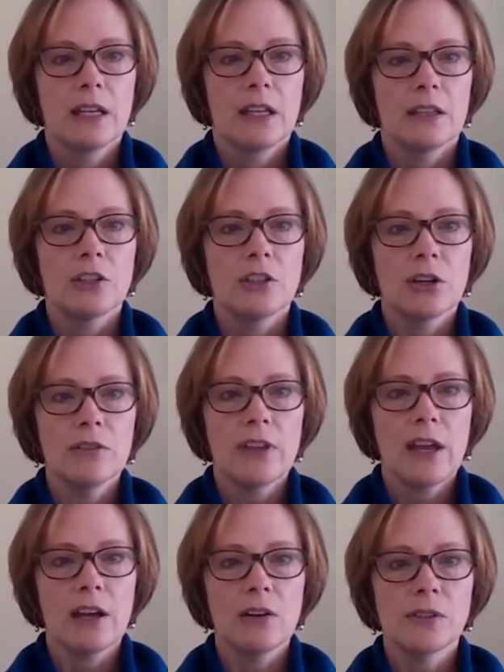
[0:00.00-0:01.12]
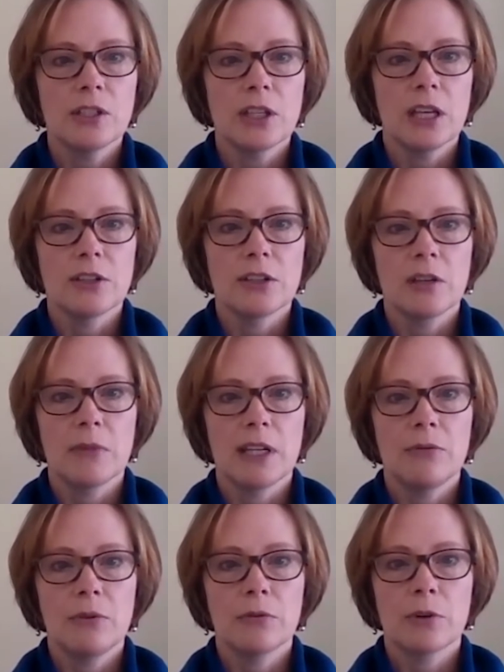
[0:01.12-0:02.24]
The chair of the House Education Committee
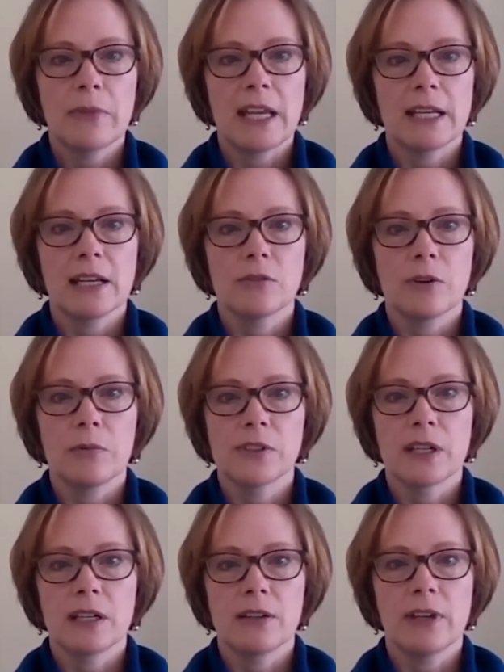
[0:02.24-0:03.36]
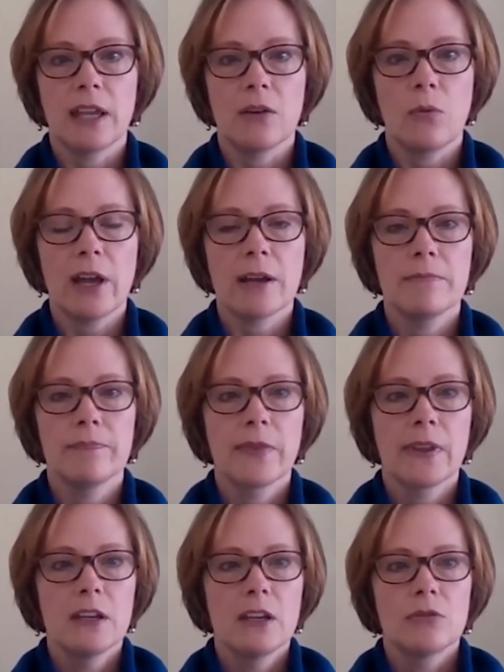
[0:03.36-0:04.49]
will remain as Representative Kate Webb.
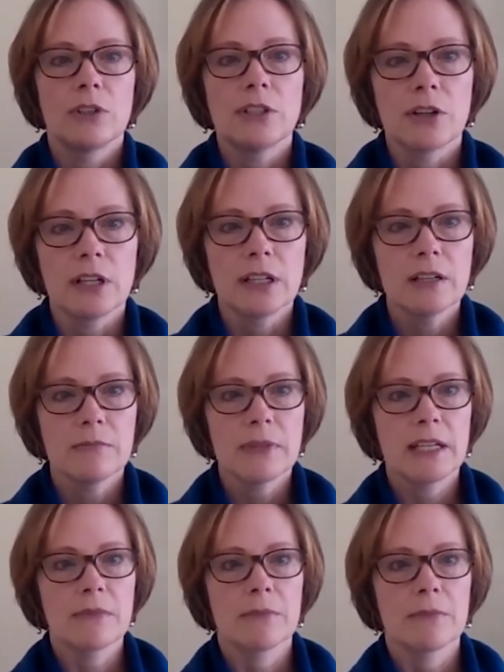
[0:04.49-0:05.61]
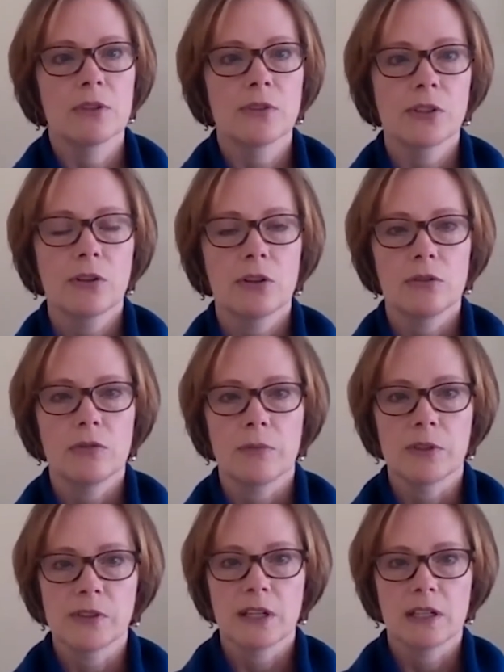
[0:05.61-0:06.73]
Returning committee members include
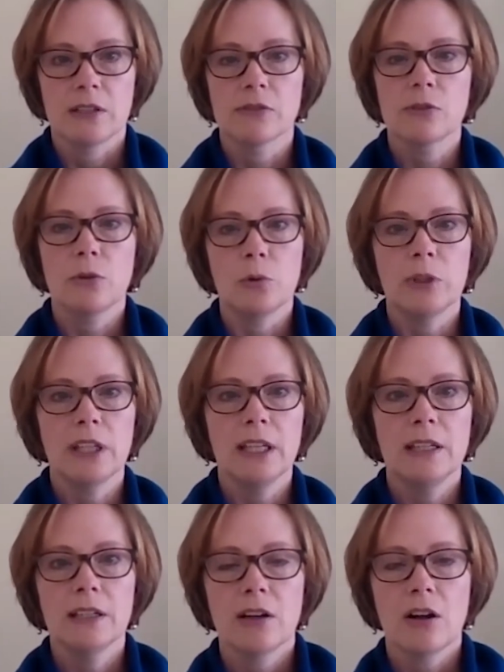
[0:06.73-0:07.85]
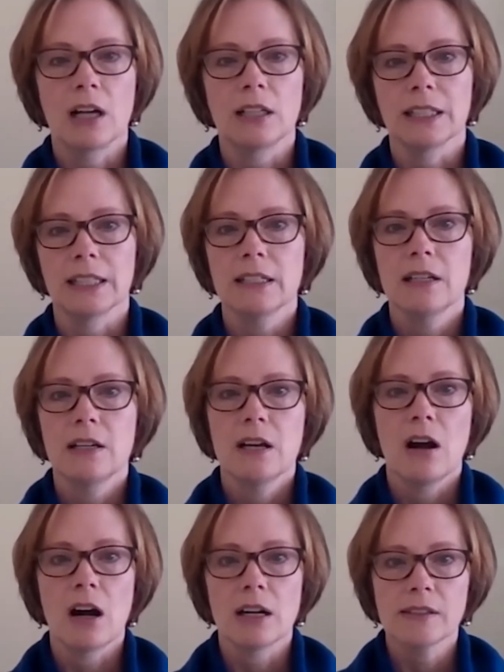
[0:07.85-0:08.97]
Representatives Copley, Conlon,
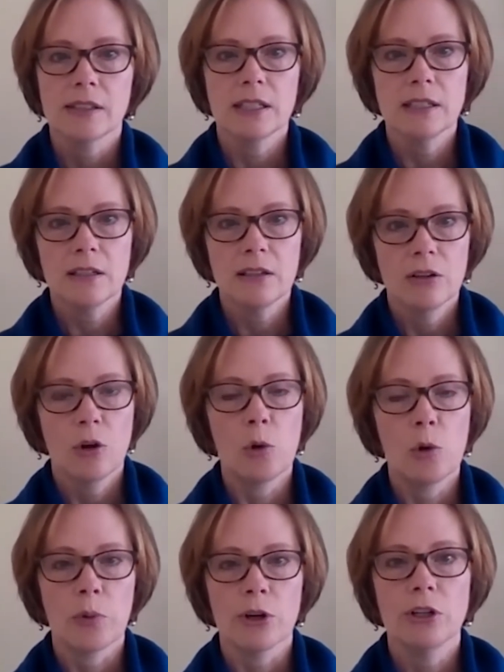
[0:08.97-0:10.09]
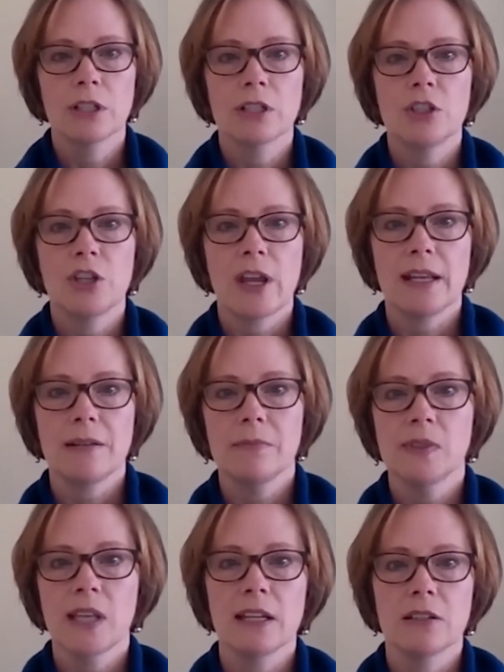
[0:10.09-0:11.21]
Austin, Hooper,
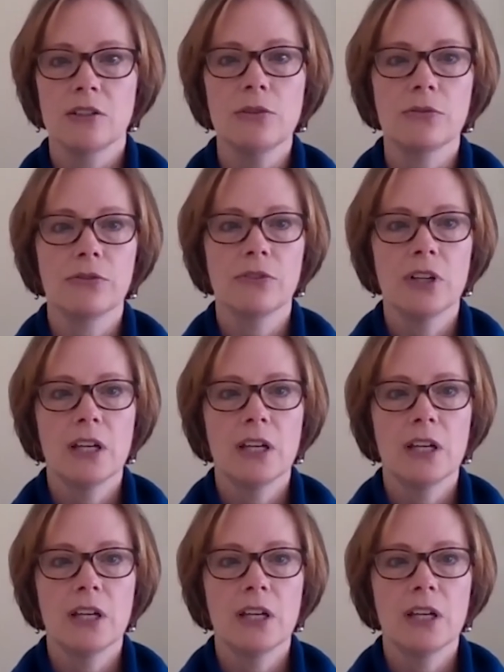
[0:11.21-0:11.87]
James, and Toof.